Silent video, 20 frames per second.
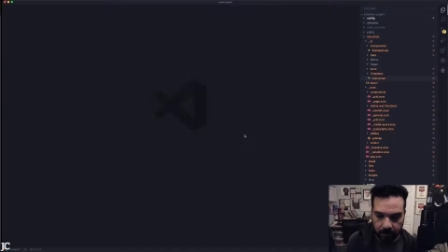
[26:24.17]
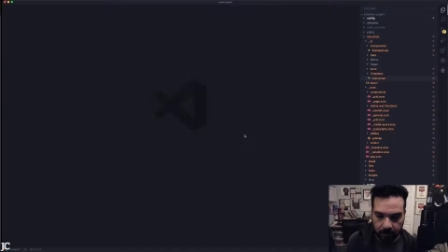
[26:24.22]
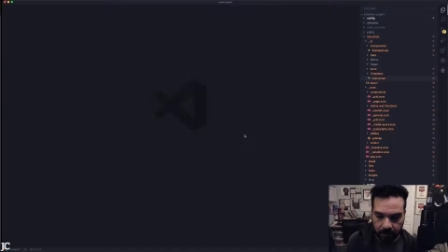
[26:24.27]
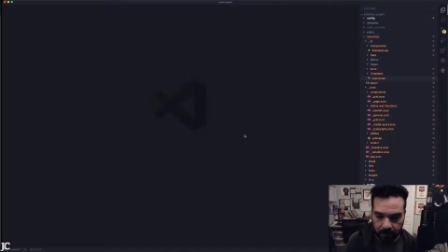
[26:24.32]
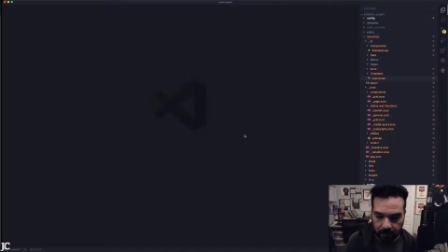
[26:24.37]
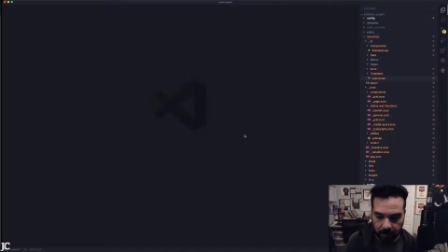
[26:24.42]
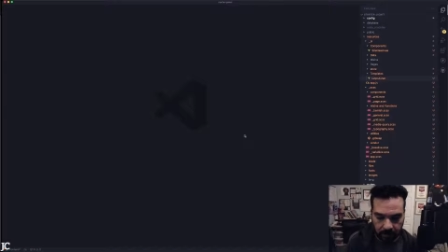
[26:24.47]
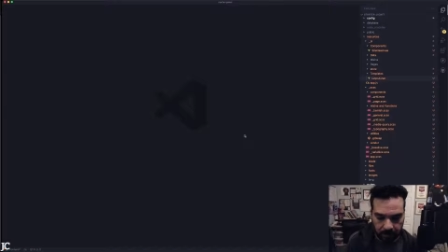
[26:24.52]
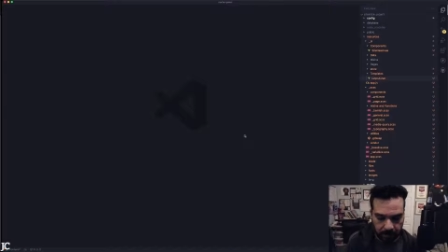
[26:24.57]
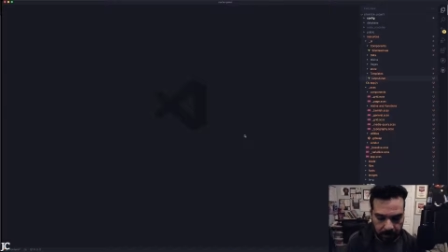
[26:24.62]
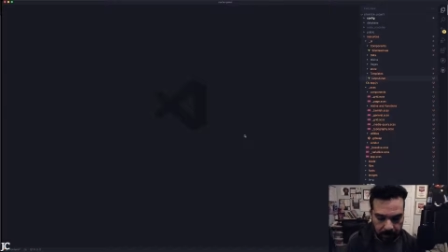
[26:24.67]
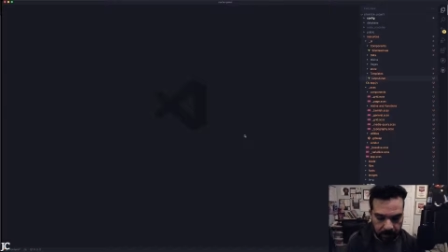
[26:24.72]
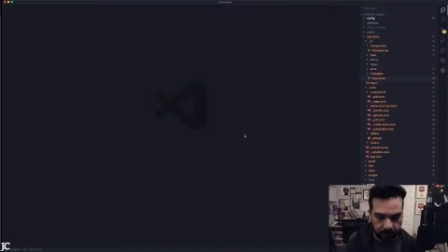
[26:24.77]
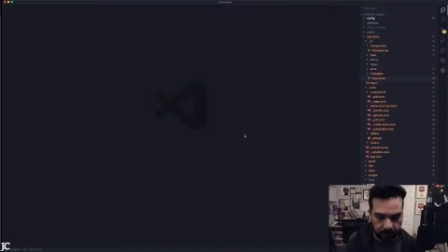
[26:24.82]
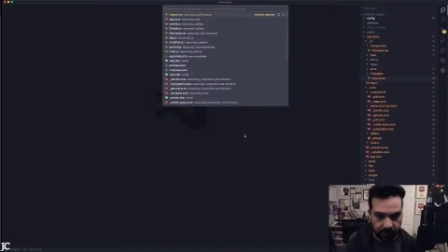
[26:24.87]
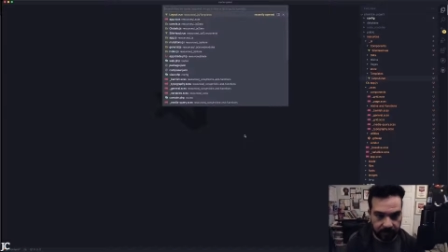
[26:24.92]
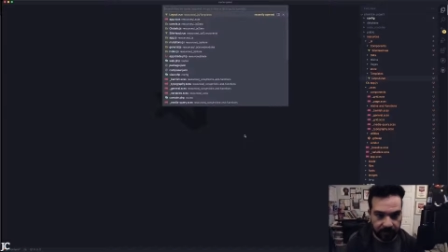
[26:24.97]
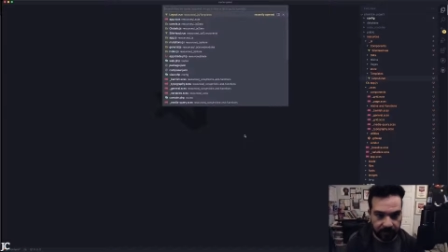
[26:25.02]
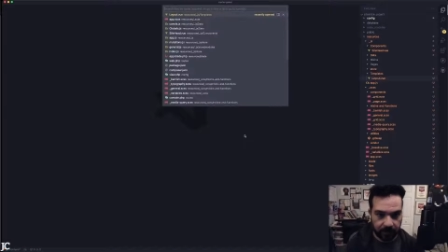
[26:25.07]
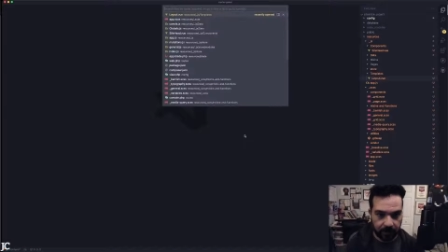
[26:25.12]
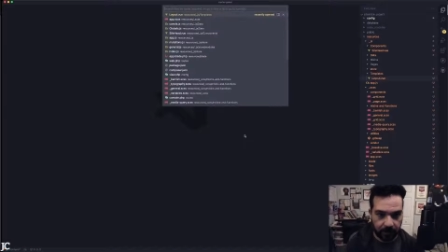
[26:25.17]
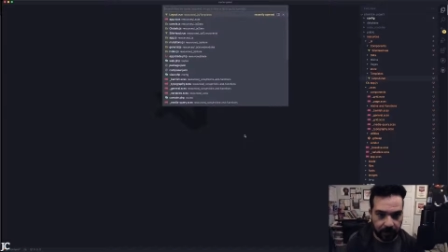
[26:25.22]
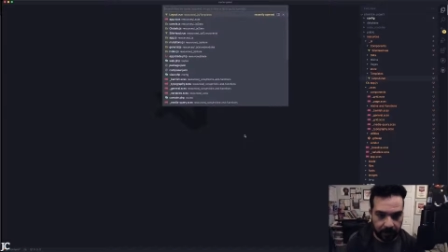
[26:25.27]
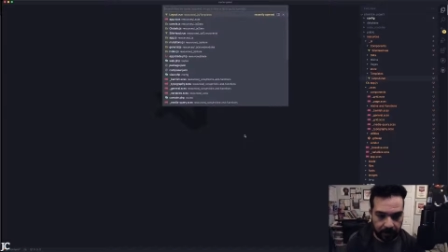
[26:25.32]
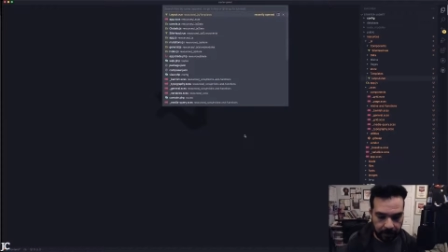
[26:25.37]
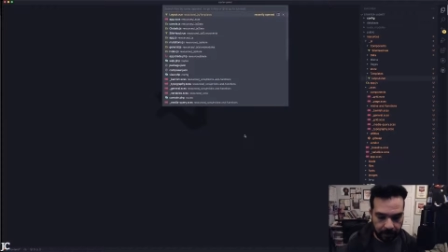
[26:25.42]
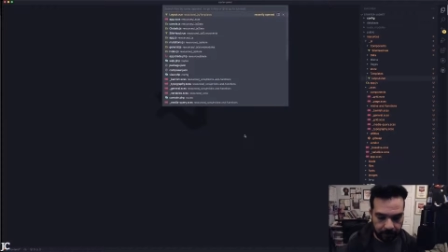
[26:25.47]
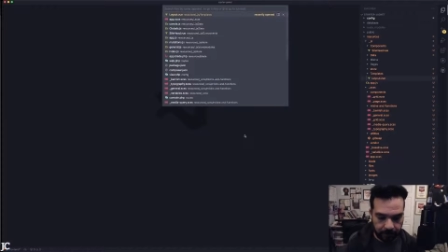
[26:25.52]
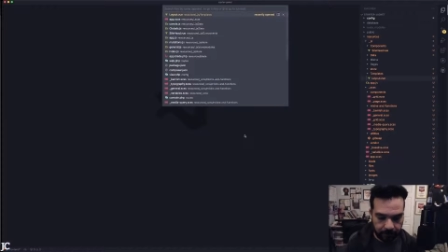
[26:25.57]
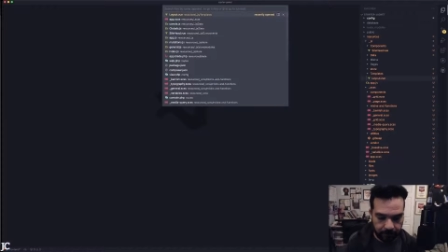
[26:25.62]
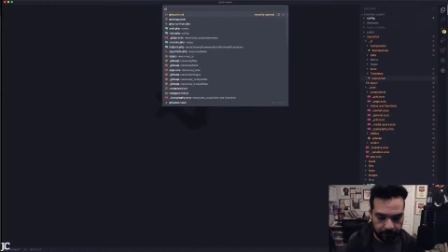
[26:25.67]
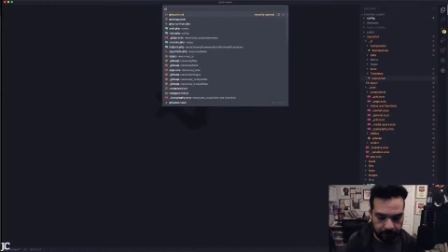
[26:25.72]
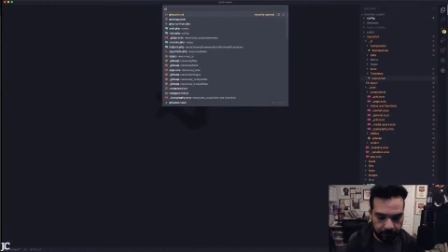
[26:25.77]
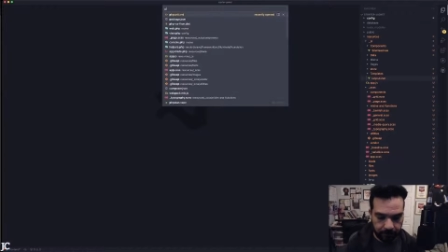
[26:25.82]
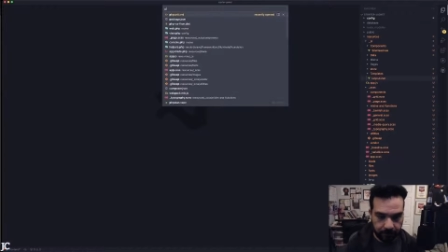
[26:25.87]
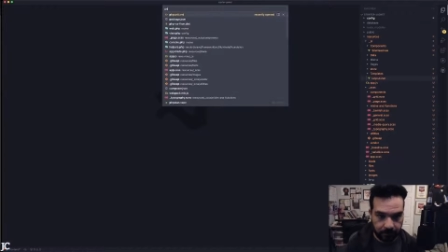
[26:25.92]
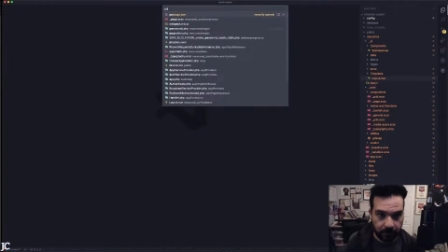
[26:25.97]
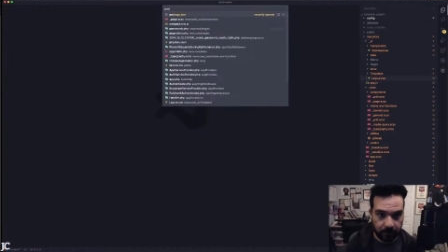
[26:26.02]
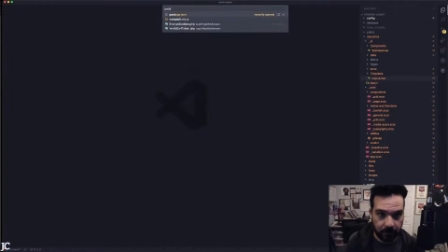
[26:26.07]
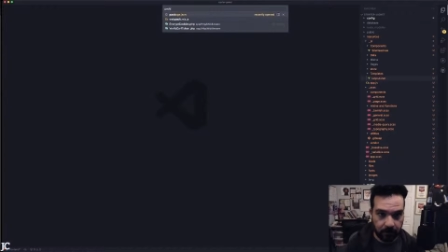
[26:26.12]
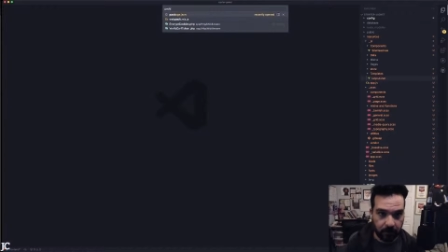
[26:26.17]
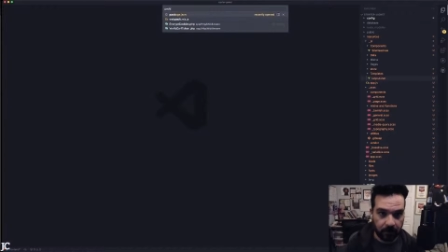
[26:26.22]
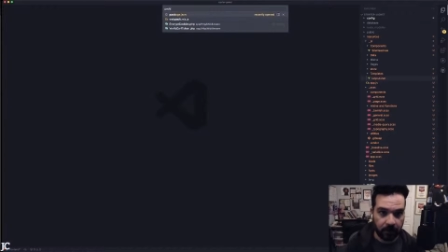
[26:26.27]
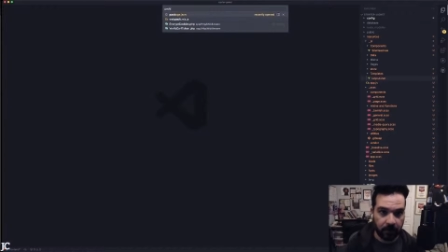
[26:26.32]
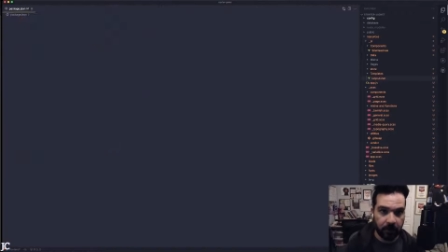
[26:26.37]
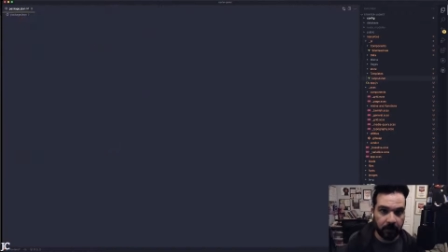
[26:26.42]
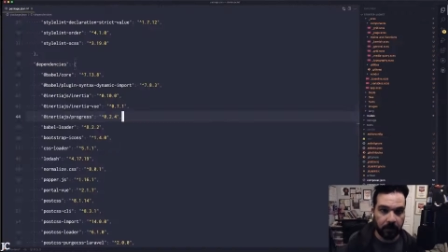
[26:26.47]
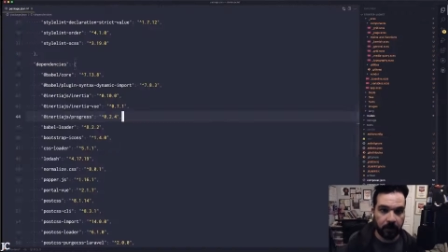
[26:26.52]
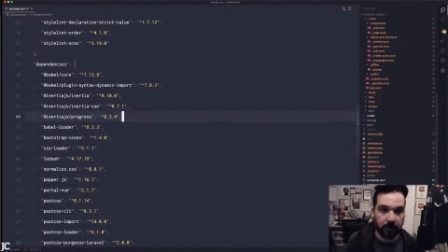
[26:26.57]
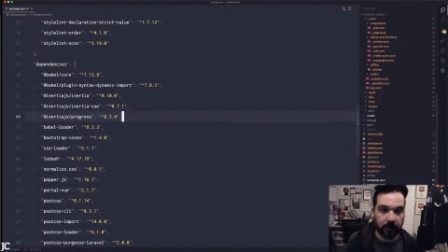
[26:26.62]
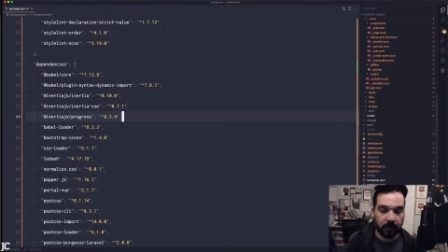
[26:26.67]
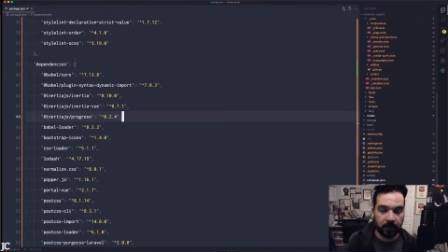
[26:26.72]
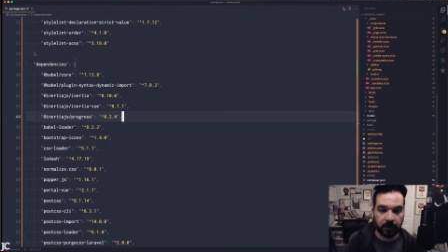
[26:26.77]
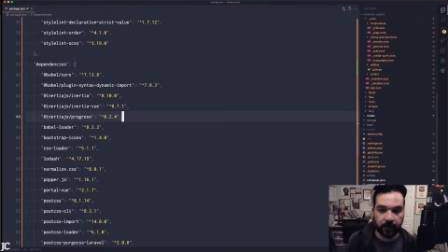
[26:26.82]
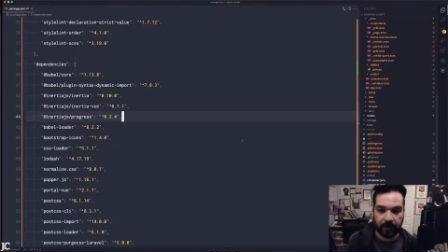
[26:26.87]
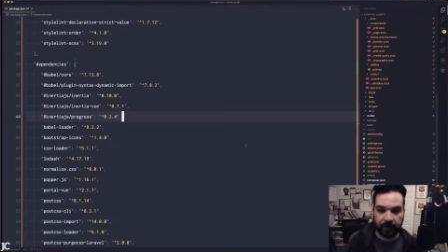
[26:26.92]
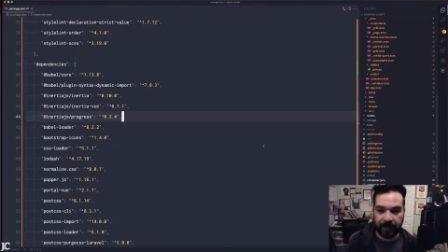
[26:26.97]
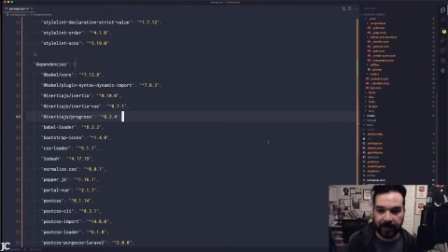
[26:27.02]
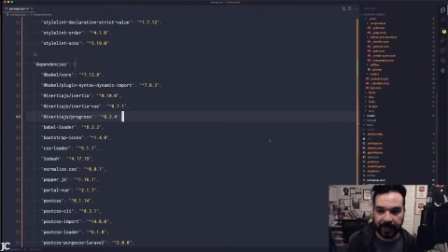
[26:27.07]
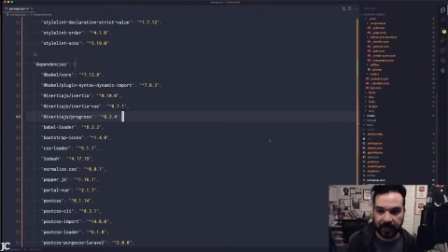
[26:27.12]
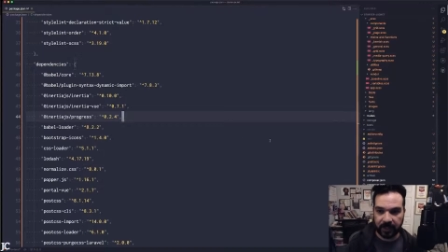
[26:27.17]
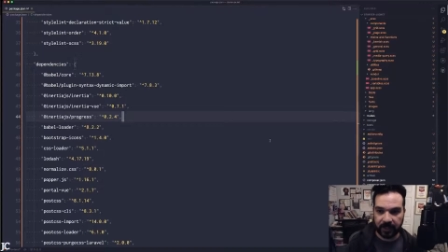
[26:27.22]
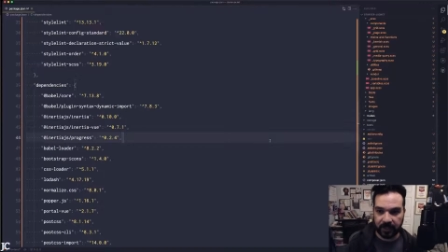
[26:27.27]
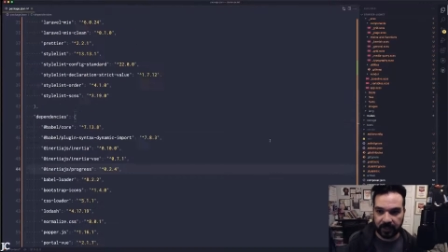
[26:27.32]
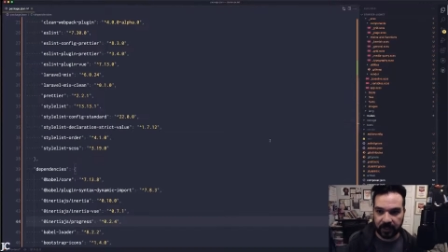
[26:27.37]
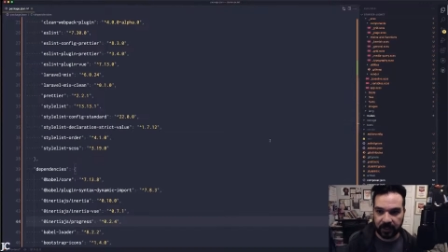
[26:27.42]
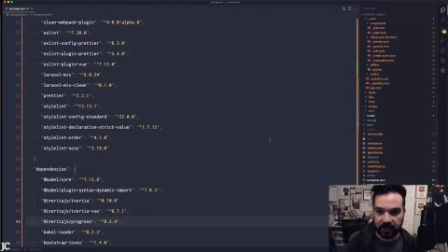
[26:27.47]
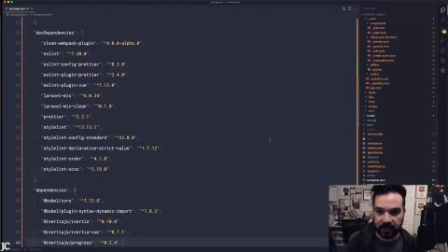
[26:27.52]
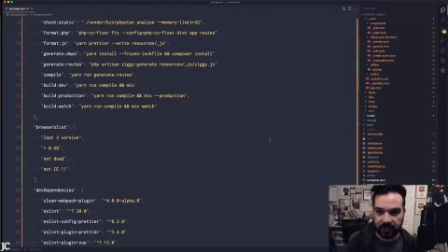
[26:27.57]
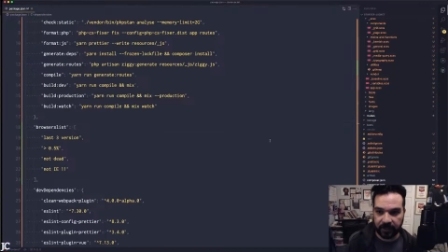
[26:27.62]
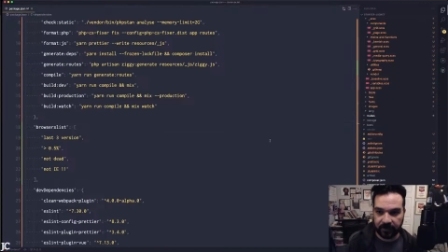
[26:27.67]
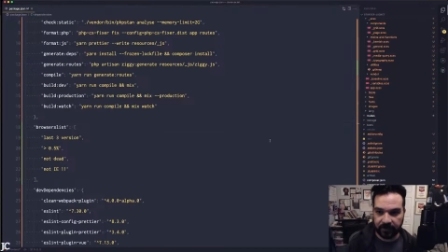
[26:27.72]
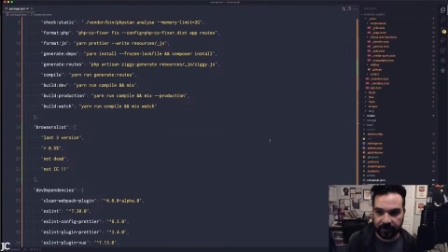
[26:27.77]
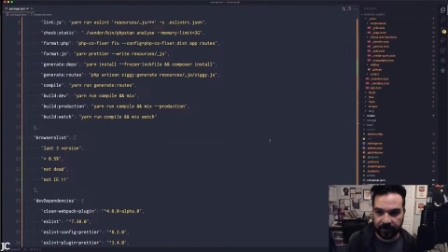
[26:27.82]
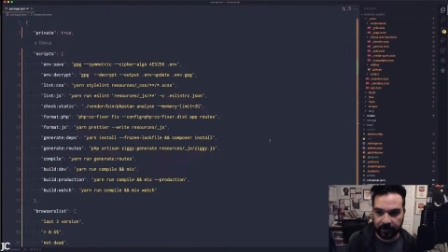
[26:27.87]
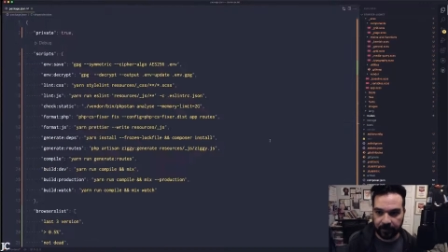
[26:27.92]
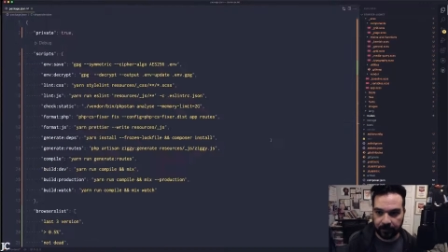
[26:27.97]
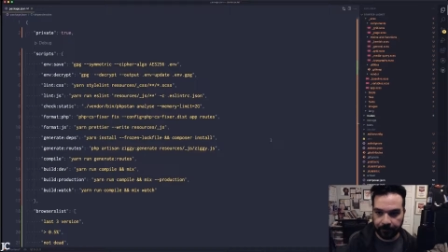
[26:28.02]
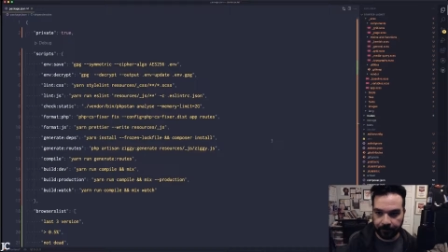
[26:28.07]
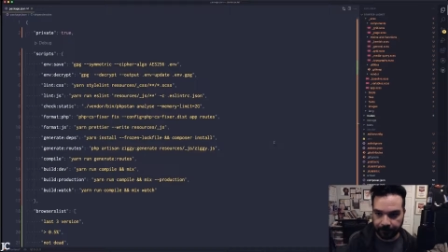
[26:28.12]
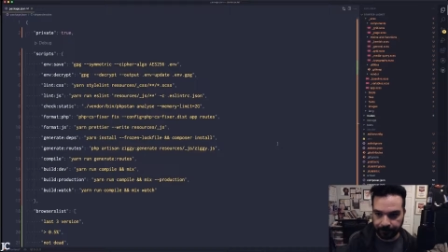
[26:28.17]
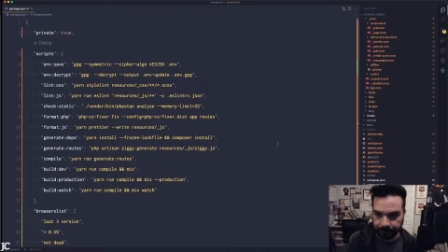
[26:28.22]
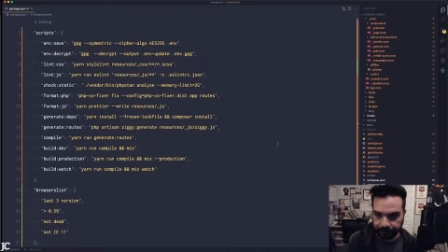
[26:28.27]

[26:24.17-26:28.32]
is, let me look at my package.json file.